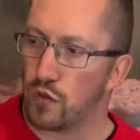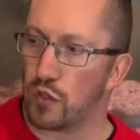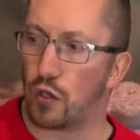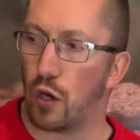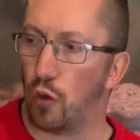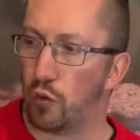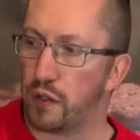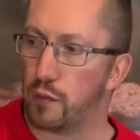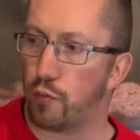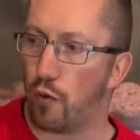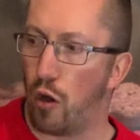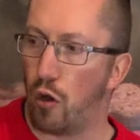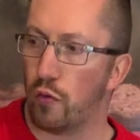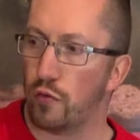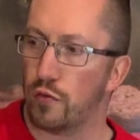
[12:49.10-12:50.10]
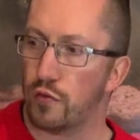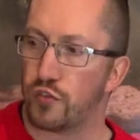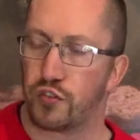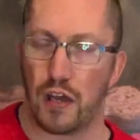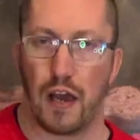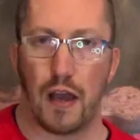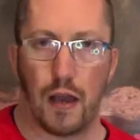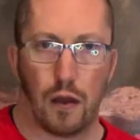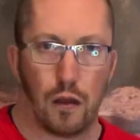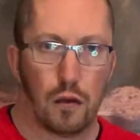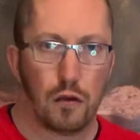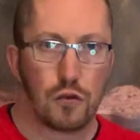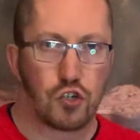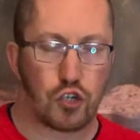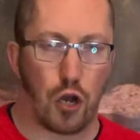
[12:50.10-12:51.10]
goldy bronze
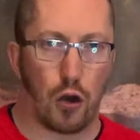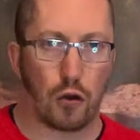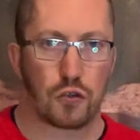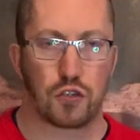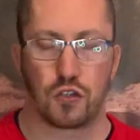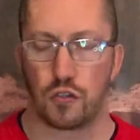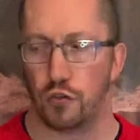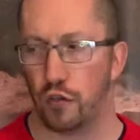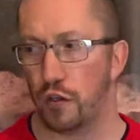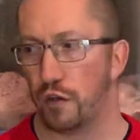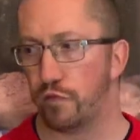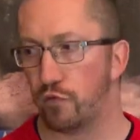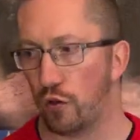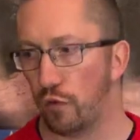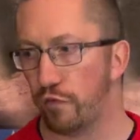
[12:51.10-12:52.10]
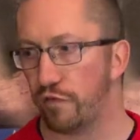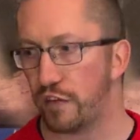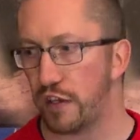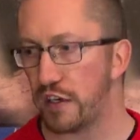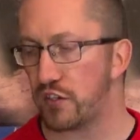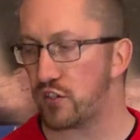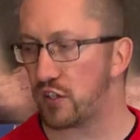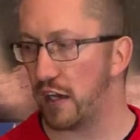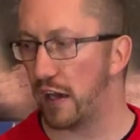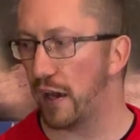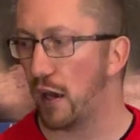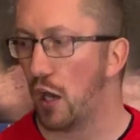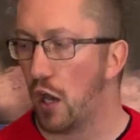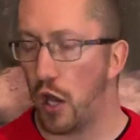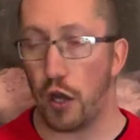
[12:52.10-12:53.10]
shocks that they've done for this kit,
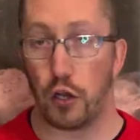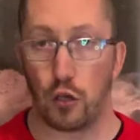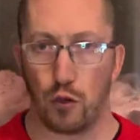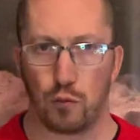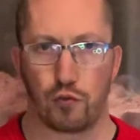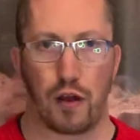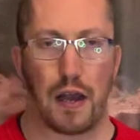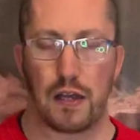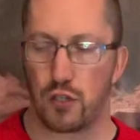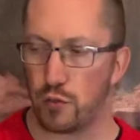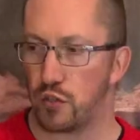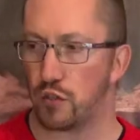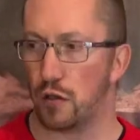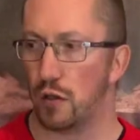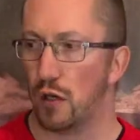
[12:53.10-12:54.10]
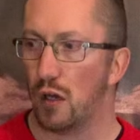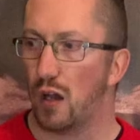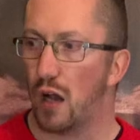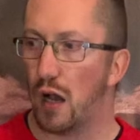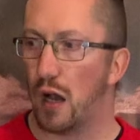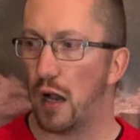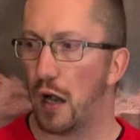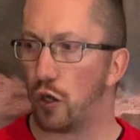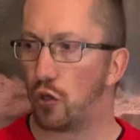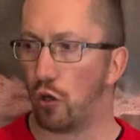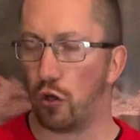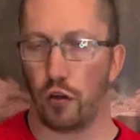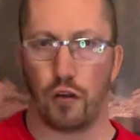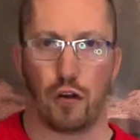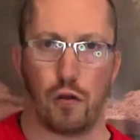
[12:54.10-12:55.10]
and the uprights, which are a
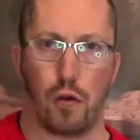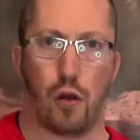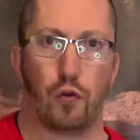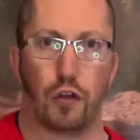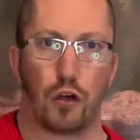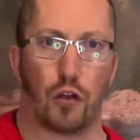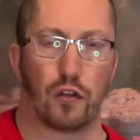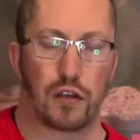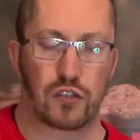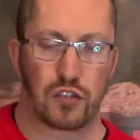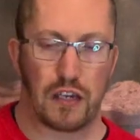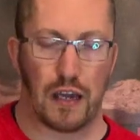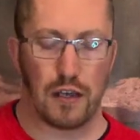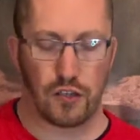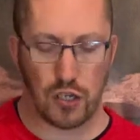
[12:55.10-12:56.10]
colour that are only on this kit.